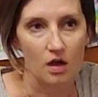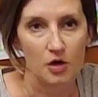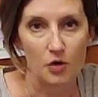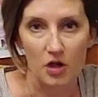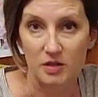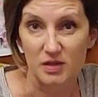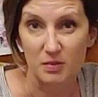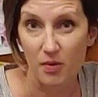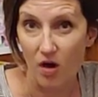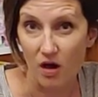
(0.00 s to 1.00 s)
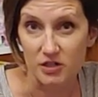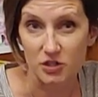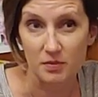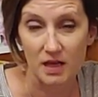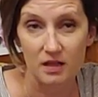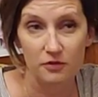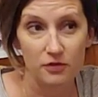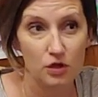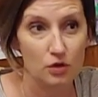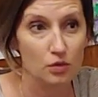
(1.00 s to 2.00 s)
Uh, Hieronymus Bosch made a
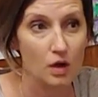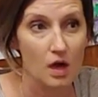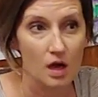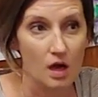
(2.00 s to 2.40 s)
few.